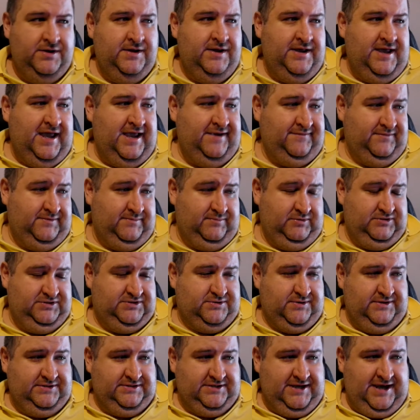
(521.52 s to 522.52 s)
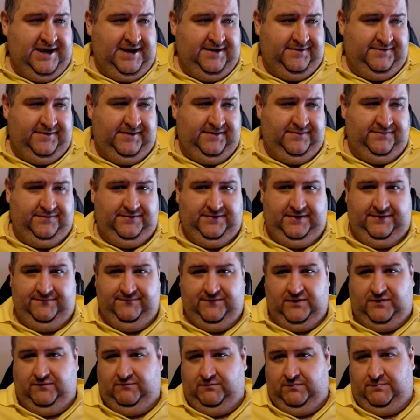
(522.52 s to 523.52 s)
Even the blue screens I had
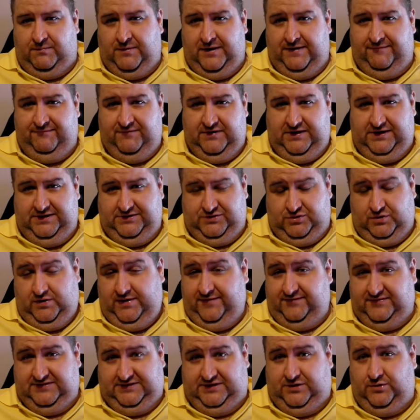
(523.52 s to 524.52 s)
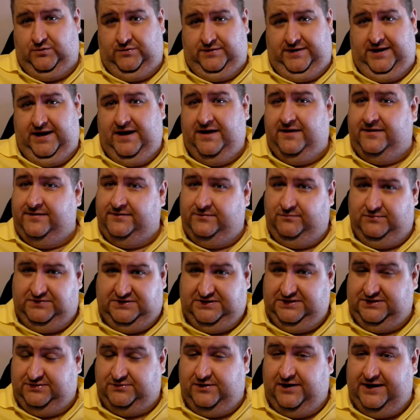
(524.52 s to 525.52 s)
involved with my NVIDIA drivers are gone now, which
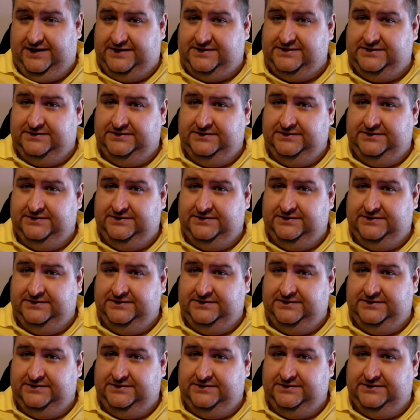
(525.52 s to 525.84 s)
is great.